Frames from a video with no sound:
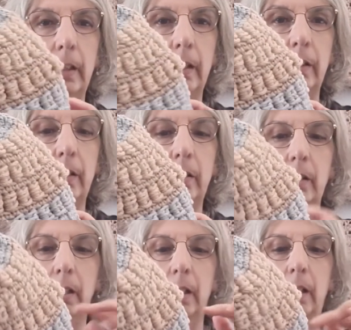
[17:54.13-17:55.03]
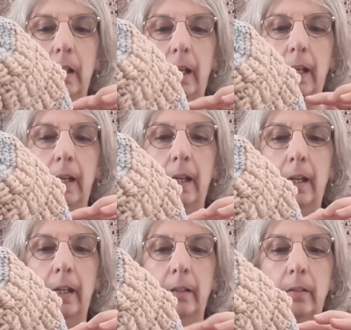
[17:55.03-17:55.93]
here,
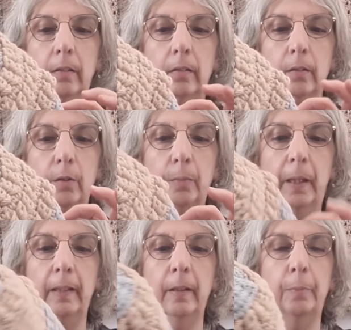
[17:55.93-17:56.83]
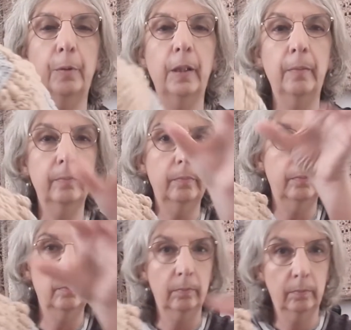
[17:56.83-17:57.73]
and you make the brim
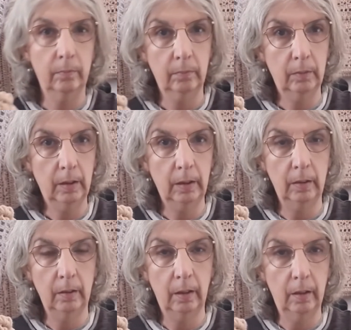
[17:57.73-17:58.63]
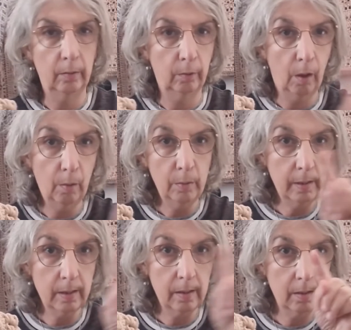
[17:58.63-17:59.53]
in
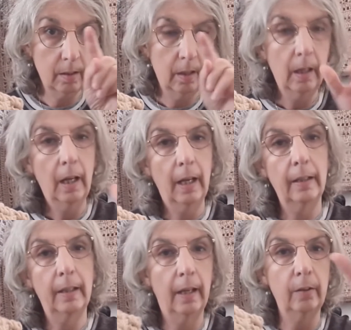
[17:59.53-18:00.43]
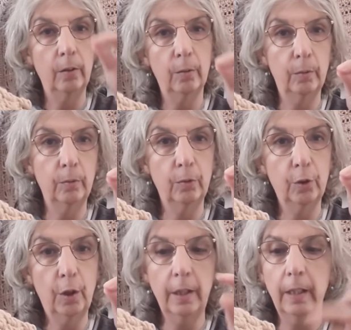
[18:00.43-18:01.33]
rows, and then you
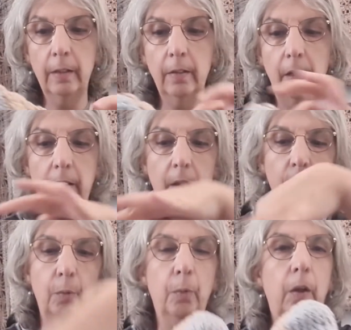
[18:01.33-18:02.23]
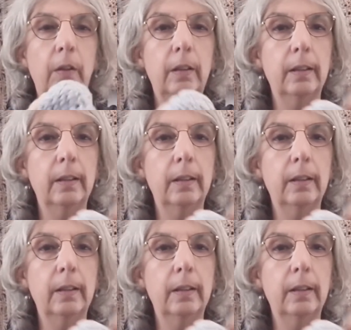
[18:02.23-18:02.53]
join it, and then you work